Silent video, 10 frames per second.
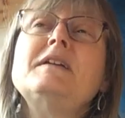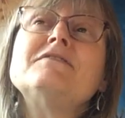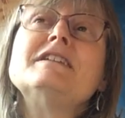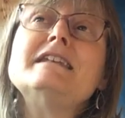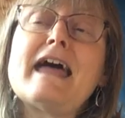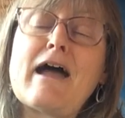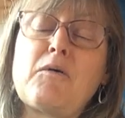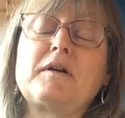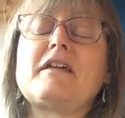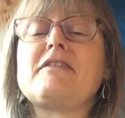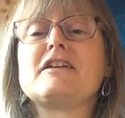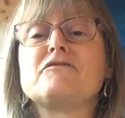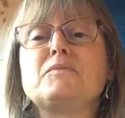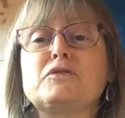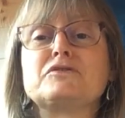even now when I think
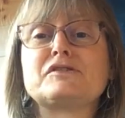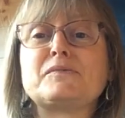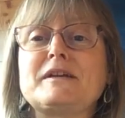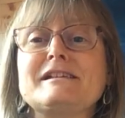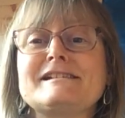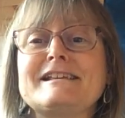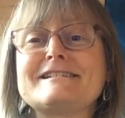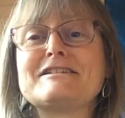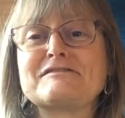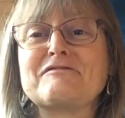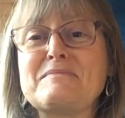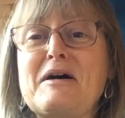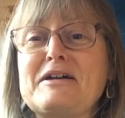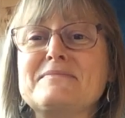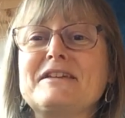of boiled sweets, it does
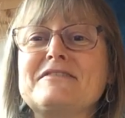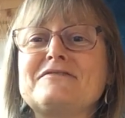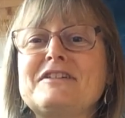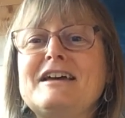remind me of